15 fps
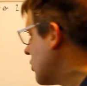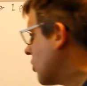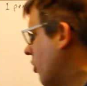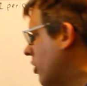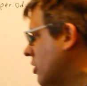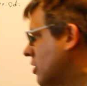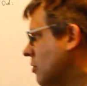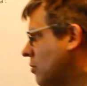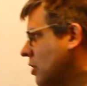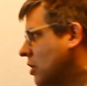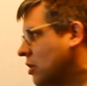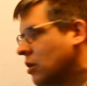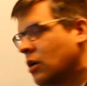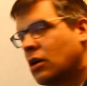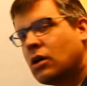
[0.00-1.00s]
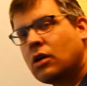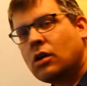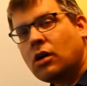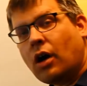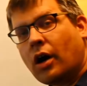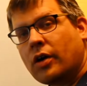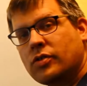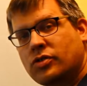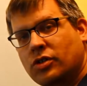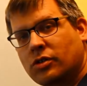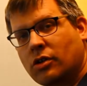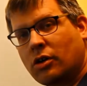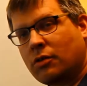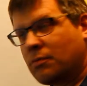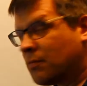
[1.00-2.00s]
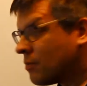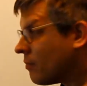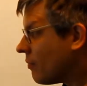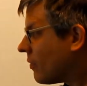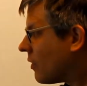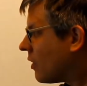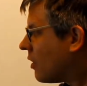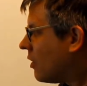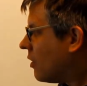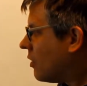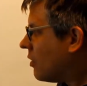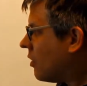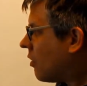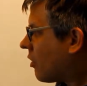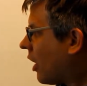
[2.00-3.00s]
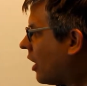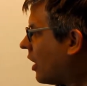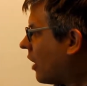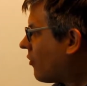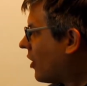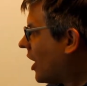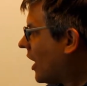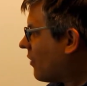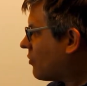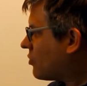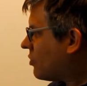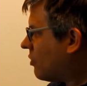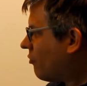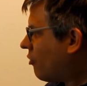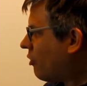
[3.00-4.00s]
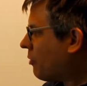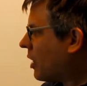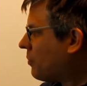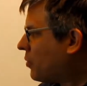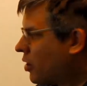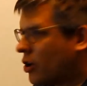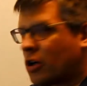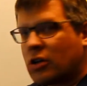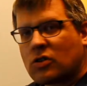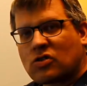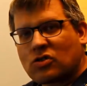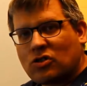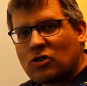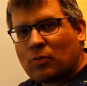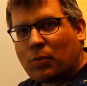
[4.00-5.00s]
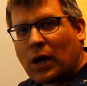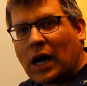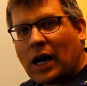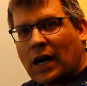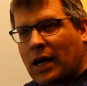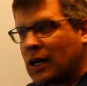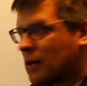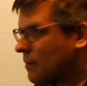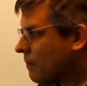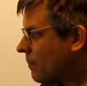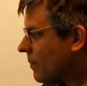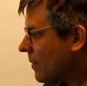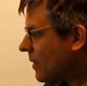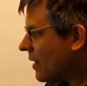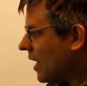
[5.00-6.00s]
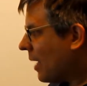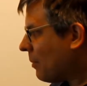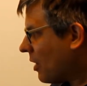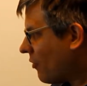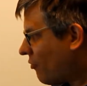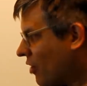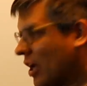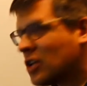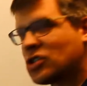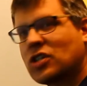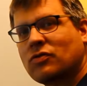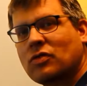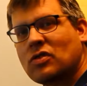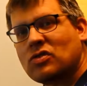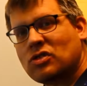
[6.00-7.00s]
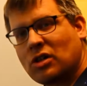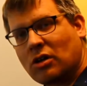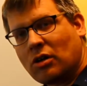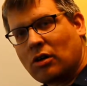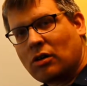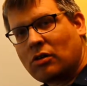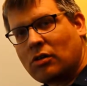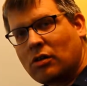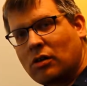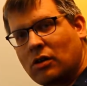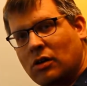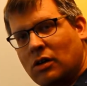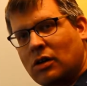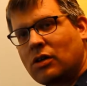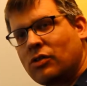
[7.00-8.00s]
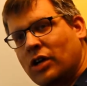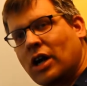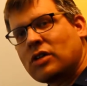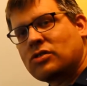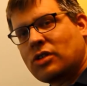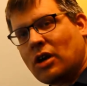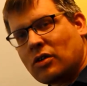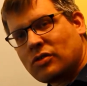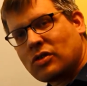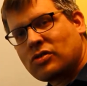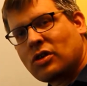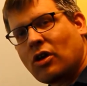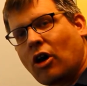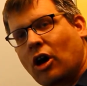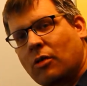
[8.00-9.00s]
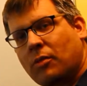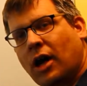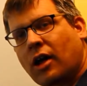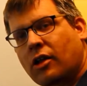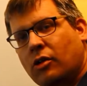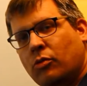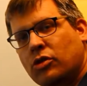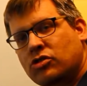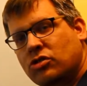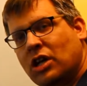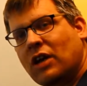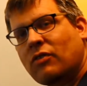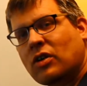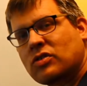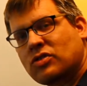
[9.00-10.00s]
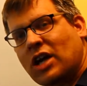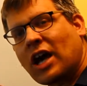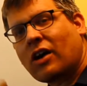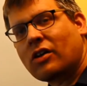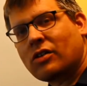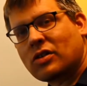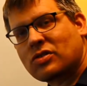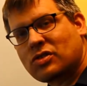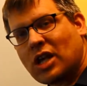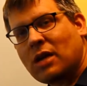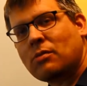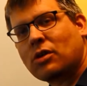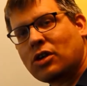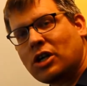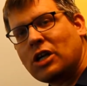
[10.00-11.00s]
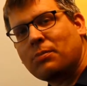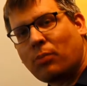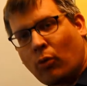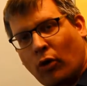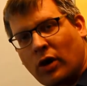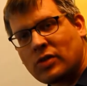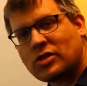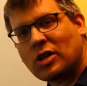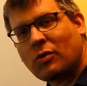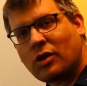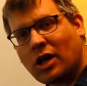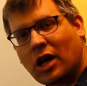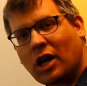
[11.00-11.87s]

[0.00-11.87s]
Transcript: is going to be uh, 0. Okay, now if I have if my period is 2 pi and my phase shift is 0, that tells us that automatically we should have exactly the same key points that we